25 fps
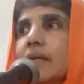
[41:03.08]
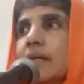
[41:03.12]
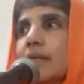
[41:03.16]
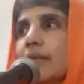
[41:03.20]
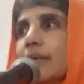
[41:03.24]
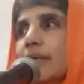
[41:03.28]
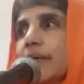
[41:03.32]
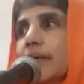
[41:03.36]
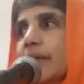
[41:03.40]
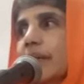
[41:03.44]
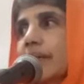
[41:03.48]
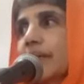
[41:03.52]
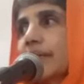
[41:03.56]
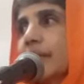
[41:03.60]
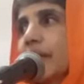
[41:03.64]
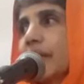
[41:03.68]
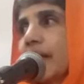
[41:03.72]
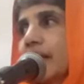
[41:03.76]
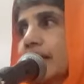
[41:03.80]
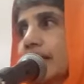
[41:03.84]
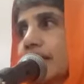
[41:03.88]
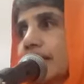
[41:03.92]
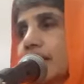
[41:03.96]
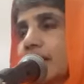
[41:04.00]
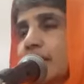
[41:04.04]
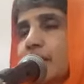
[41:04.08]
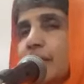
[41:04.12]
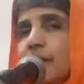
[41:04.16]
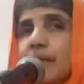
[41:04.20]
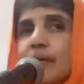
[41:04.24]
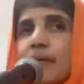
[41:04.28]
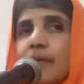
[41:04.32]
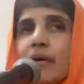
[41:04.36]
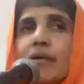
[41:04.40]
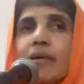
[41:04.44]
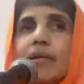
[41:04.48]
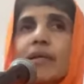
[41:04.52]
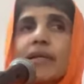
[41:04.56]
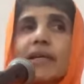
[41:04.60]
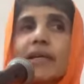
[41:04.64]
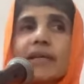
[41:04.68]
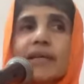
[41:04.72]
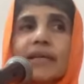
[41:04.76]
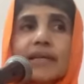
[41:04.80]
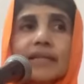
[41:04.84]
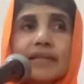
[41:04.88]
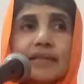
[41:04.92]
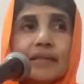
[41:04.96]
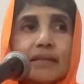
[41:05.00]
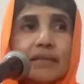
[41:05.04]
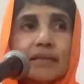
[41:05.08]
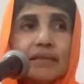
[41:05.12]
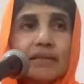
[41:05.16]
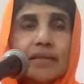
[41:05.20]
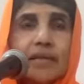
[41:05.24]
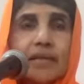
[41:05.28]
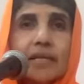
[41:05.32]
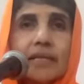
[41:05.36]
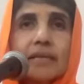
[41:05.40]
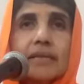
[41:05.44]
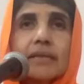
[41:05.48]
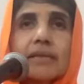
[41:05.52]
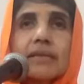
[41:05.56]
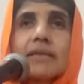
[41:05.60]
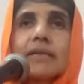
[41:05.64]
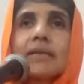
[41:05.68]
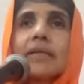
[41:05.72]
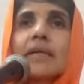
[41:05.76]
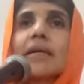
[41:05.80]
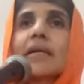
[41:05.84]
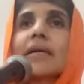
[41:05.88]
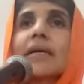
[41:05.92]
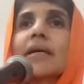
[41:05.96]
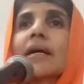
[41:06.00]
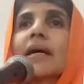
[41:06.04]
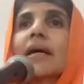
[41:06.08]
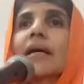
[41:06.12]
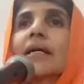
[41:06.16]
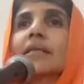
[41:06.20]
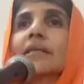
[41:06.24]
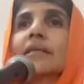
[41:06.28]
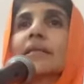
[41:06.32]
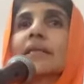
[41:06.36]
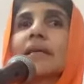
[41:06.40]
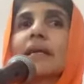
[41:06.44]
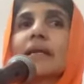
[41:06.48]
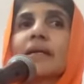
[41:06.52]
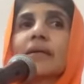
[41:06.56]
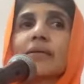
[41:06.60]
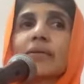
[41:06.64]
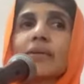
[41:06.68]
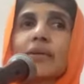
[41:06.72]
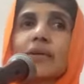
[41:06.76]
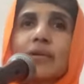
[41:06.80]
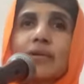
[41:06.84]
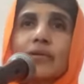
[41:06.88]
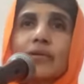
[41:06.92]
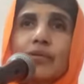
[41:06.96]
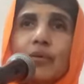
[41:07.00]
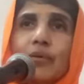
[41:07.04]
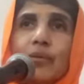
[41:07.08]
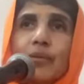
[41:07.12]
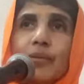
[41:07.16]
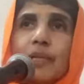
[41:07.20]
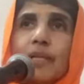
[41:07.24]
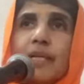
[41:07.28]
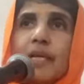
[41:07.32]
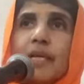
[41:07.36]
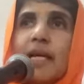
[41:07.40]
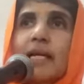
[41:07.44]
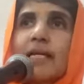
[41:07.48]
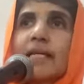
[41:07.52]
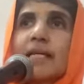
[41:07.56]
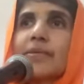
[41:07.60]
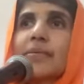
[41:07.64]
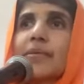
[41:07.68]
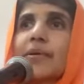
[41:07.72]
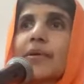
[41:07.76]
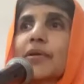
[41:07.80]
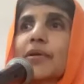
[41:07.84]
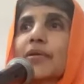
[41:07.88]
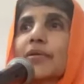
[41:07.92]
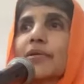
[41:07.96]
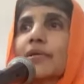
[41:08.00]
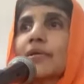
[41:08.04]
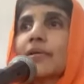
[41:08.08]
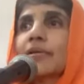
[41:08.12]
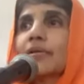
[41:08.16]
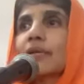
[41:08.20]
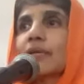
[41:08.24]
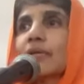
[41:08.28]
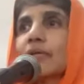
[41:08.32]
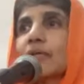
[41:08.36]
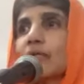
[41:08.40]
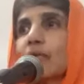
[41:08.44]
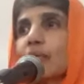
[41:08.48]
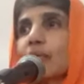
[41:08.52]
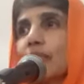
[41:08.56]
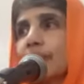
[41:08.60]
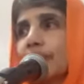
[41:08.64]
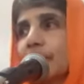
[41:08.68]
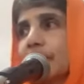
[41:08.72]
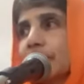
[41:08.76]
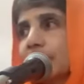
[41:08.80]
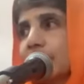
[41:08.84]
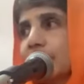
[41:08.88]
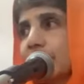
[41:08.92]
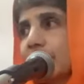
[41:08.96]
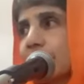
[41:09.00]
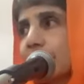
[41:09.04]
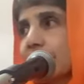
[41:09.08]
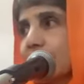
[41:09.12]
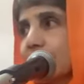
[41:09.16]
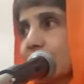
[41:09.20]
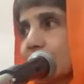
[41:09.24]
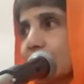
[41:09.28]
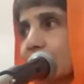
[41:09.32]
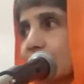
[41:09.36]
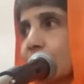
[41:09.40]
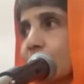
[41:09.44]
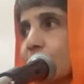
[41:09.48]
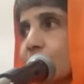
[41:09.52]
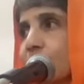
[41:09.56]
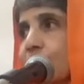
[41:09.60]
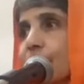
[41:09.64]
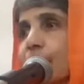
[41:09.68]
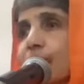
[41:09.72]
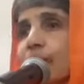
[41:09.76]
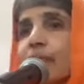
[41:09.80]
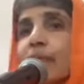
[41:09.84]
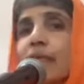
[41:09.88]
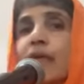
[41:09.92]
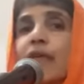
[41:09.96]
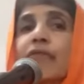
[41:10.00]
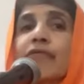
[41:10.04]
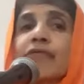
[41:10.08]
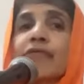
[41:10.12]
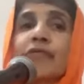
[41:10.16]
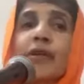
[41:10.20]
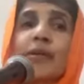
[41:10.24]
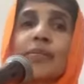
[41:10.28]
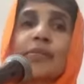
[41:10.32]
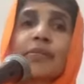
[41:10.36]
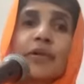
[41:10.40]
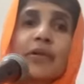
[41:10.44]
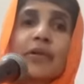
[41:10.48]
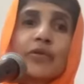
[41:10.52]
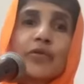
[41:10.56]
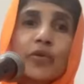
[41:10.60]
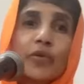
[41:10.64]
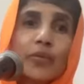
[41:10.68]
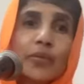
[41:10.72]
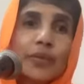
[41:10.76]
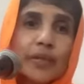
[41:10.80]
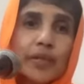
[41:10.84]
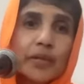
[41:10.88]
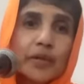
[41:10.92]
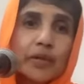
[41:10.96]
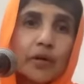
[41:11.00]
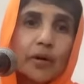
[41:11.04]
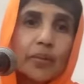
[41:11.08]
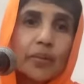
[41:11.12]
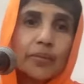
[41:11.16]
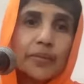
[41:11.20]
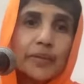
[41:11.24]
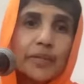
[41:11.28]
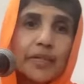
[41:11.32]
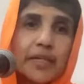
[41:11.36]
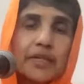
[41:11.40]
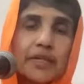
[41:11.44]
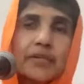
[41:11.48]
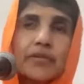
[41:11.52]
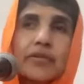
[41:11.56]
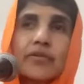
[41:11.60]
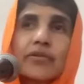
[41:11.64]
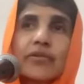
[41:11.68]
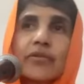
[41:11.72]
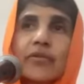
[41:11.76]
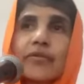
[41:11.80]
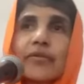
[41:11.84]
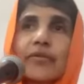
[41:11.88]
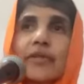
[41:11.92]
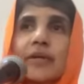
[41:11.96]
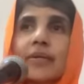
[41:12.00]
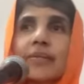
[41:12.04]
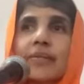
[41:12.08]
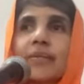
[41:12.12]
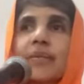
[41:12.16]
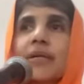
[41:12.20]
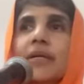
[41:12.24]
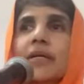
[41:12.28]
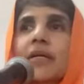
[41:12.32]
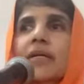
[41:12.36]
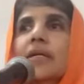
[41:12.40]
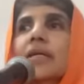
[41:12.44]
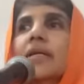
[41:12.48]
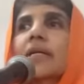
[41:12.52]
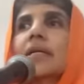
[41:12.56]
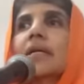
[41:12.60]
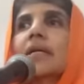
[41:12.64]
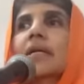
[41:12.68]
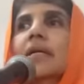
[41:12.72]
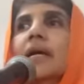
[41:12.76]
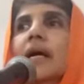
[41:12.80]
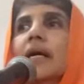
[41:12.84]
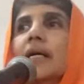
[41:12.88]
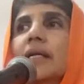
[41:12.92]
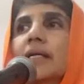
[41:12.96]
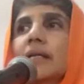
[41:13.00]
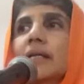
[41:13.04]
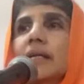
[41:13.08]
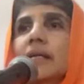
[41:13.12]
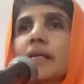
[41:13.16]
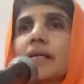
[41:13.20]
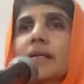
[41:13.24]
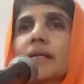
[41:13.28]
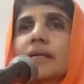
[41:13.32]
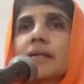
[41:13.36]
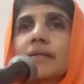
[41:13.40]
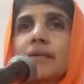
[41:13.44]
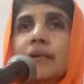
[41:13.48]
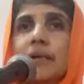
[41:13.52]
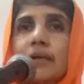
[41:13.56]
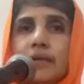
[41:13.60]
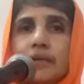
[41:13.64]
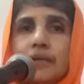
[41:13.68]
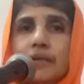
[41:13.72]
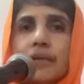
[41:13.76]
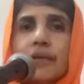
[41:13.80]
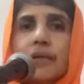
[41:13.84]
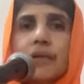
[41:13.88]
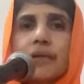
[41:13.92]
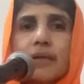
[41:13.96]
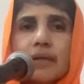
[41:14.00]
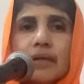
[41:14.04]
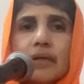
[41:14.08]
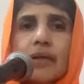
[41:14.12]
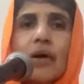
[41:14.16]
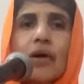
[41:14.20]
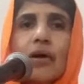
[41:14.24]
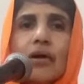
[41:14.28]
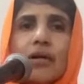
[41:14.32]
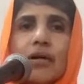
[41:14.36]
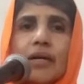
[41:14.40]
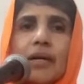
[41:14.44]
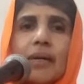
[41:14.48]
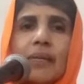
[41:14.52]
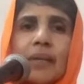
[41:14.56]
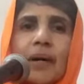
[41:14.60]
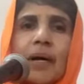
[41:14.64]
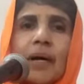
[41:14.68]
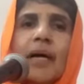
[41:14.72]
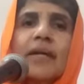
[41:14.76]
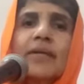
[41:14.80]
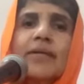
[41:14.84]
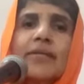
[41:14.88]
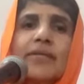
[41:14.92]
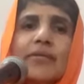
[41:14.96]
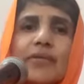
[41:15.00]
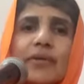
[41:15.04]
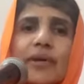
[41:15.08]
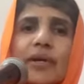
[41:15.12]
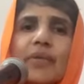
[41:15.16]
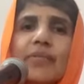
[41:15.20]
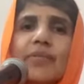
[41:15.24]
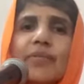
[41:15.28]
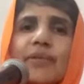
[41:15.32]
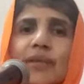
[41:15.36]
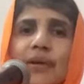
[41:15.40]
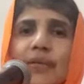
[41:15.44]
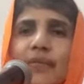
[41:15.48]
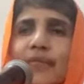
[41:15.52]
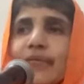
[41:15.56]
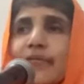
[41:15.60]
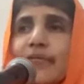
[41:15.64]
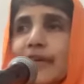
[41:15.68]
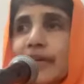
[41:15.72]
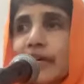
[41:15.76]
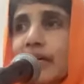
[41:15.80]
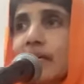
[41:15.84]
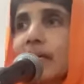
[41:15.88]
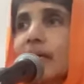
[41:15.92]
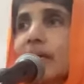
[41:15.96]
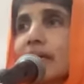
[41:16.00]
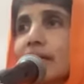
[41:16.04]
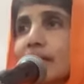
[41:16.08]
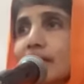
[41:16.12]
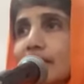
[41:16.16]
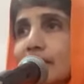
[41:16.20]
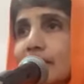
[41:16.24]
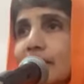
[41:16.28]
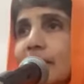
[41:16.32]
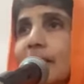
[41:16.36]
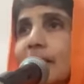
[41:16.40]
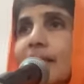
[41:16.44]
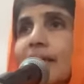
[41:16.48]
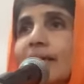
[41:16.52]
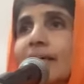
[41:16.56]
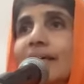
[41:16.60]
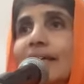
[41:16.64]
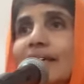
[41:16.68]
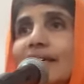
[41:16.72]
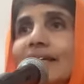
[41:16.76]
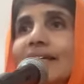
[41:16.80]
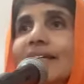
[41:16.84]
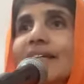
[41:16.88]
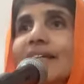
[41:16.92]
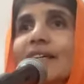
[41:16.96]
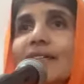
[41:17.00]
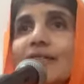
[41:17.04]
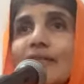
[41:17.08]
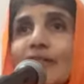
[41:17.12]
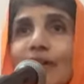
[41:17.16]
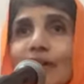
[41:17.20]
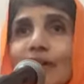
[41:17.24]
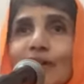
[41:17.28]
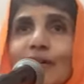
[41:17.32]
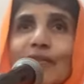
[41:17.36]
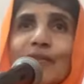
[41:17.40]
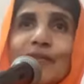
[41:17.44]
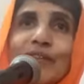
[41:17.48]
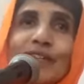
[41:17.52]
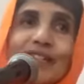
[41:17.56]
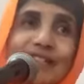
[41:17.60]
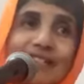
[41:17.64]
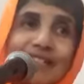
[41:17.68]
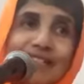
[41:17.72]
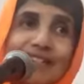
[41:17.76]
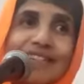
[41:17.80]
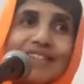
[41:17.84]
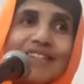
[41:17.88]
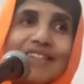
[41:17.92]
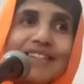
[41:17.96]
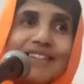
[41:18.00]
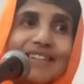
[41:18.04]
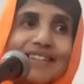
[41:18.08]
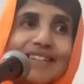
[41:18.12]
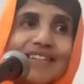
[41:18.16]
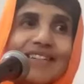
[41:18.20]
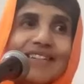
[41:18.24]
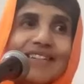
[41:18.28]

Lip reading: They become antibiotic resistant, and there are only so many antibiotics and so many generations of them and so many combinations of them. And then what? Lord Yama has to come some way, okay, for a visit.